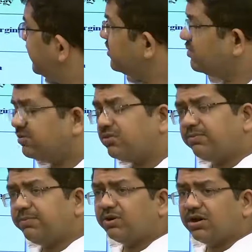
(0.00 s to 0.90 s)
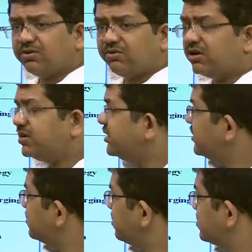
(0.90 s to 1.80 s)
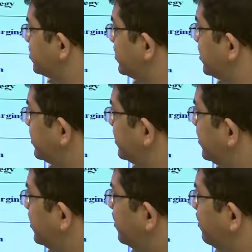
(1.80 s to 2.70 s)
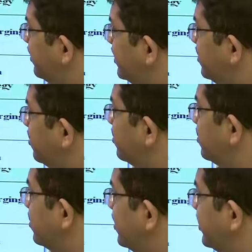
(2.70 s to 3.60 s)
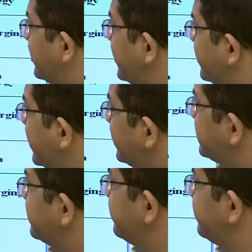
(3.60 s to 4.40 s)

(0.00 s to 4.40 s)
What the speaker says: and the product quality is also very low, then that is a